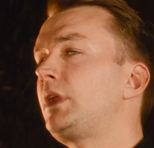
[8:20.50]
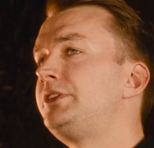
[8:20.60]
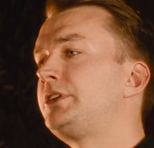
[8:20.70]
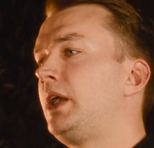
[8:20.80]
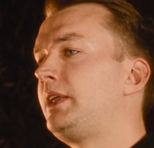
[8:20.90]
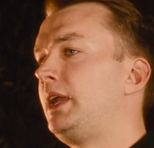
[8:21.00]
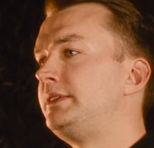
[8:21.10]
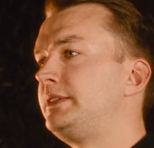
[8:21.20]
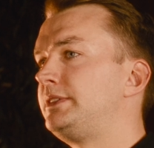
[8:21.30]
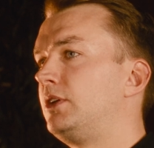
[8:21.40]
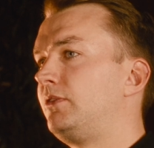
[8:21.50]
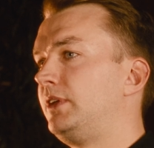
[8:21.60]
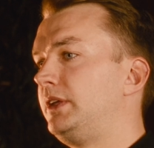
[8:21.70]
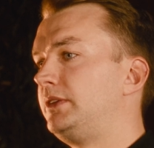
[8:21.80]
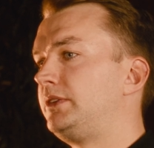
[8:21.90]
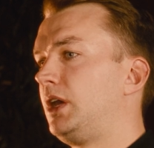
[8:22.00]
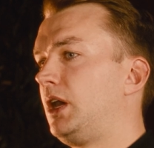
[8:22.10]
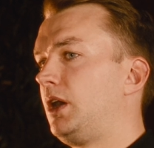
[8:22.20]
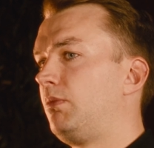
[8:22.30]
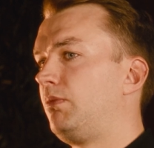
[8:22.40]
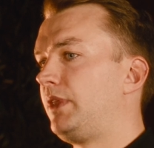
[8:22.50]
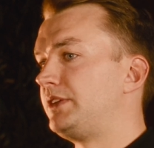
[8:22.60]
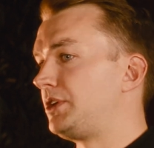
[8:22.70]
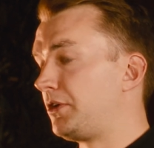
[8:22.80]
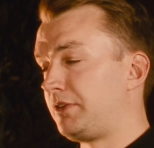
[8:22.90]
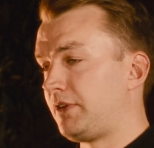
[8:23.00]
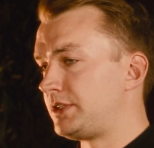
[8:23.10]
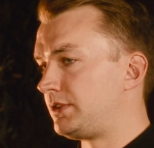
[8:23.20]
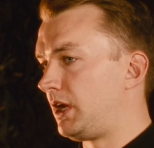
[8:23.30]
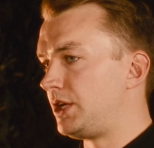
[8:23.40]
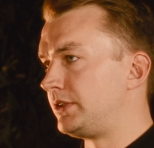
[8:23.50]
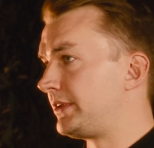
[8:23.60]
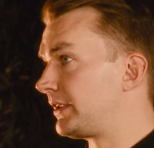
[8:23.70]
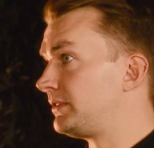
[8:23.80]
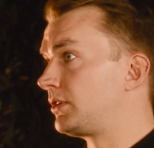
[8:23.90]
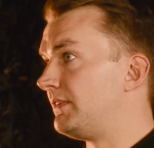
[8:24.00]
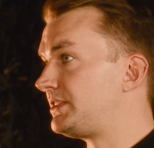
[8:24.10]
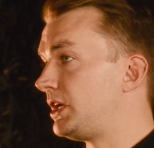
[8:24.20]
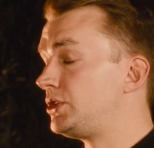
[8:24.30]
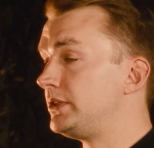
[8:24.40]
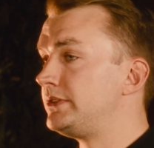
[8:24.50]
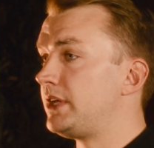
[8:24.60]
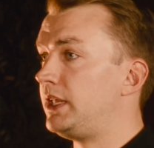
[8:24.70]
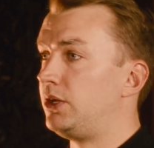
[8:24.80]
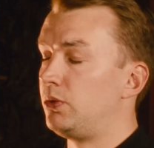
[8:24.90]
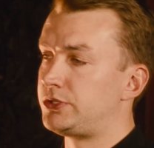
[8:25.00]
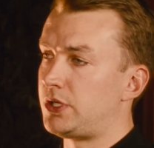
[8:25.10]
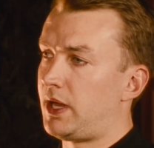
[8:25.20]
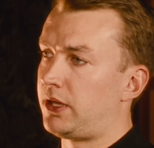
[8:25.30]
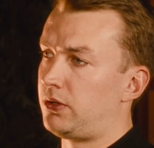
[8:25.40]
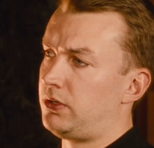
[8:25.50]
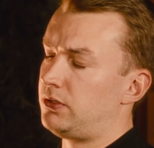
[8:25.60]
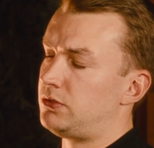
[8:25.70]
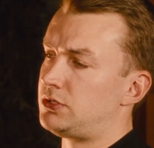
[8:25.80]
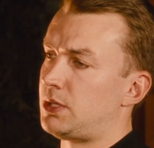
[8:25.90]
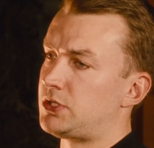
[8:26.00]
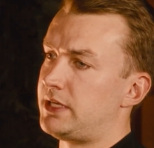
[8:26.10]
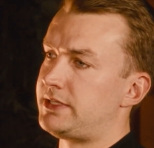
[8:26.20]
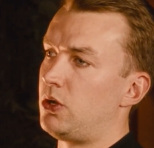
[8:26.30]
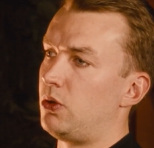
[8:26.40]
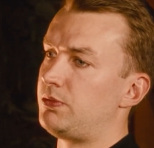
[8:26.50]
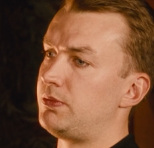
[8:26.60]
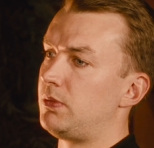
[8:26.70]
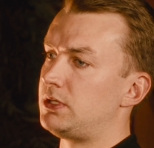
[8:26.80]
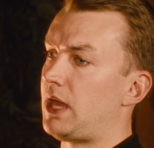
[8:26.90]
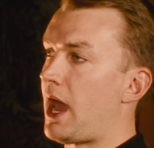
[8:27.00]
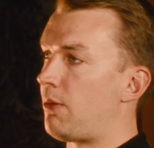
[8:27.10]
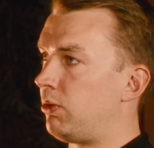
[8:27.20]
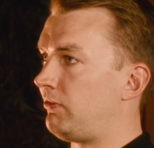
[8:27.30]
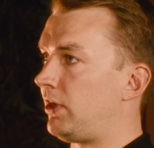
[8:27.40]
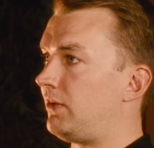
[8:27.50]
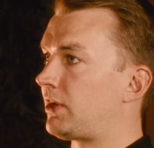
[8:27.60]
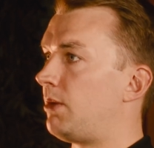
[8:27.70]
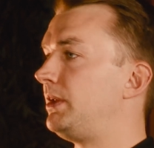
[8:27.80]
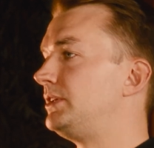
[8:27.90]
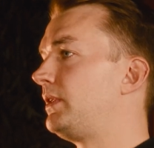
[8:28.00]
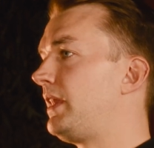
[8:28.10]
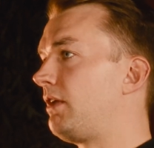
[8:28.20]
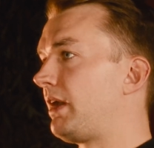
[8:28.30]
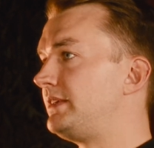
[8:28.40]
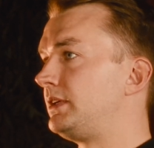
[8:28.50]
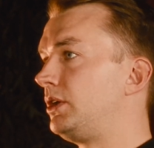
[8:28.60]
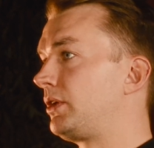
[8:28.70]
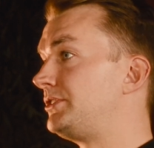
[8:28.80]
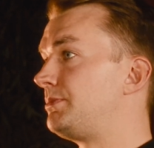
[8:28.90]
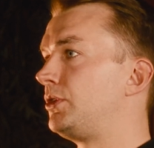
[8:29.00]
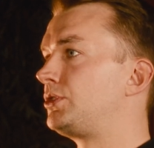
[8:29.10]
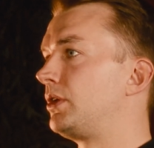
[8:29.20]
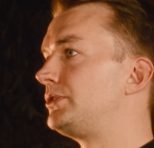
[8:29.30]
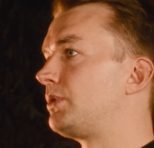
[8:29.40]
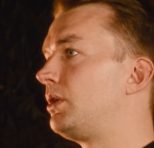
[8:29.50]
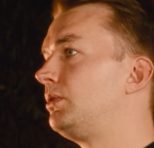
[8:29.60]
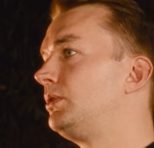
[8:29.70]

So how that lends itself is there's a lot of investor relations conversations, and then also I can sometimes help our portfolio of companies when they're raising and looking to push on as well.